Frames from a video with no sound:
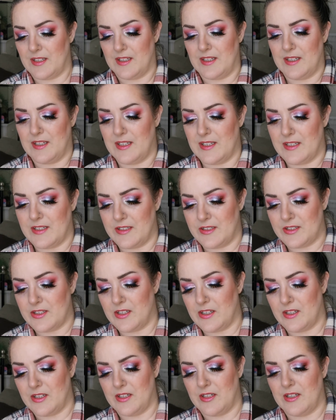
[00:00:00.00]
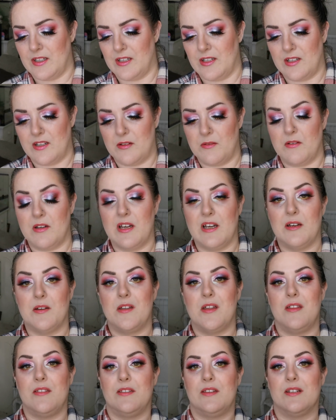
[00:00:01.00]
And
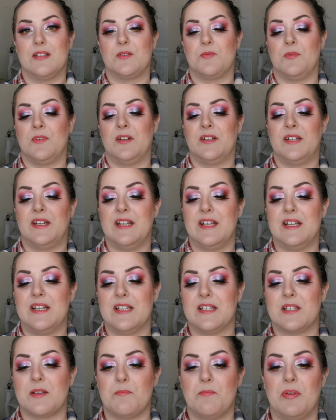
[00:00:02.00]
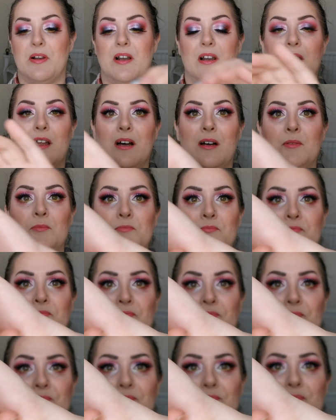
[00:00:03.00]
this one is plum.
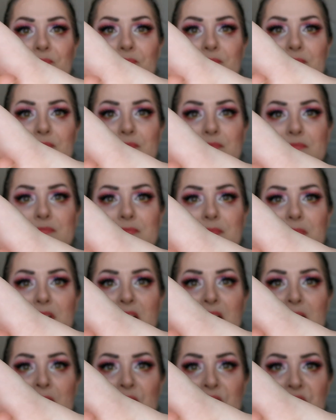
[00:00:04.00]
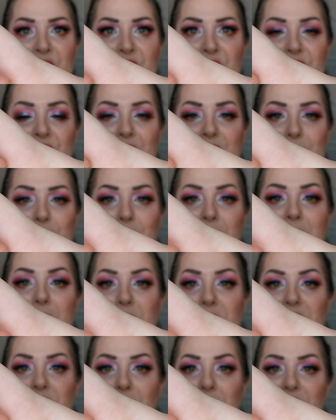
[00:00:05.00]
Out of the three,
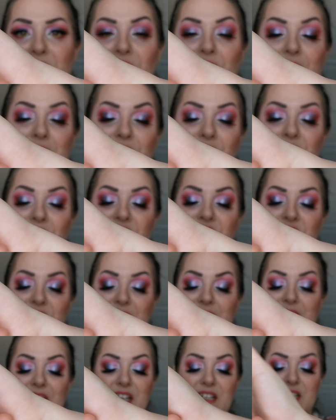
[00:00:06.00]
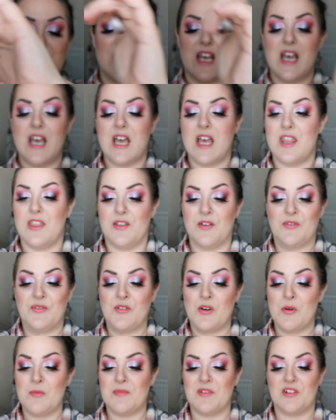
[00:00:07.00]
plum is my favourite shade. The
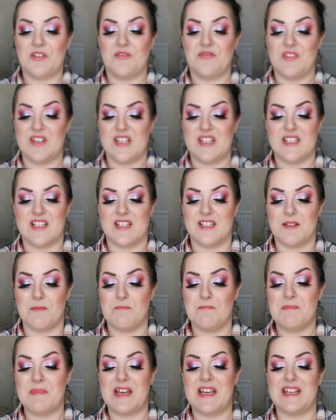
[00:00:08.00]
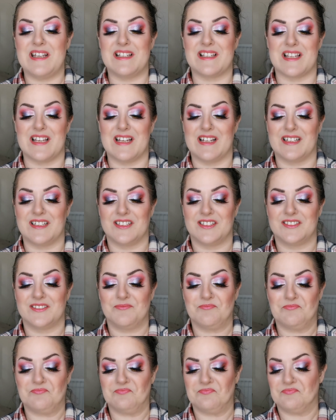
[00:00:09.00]
formula of these is amazing.
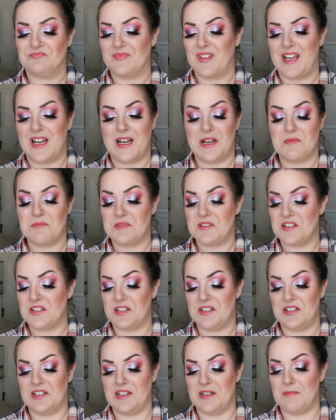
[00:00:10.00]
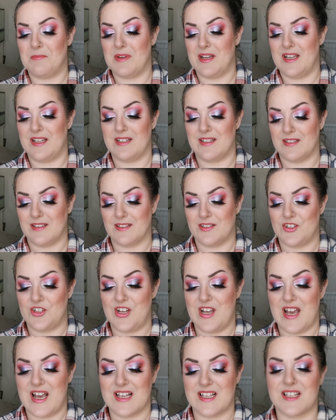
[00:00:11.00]
Absolutely amazing.
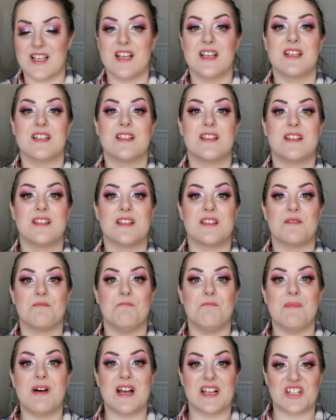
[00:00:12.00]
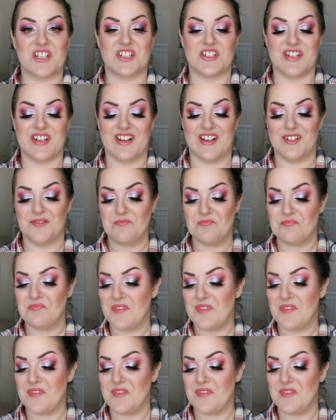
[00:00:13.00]
She has smashed it.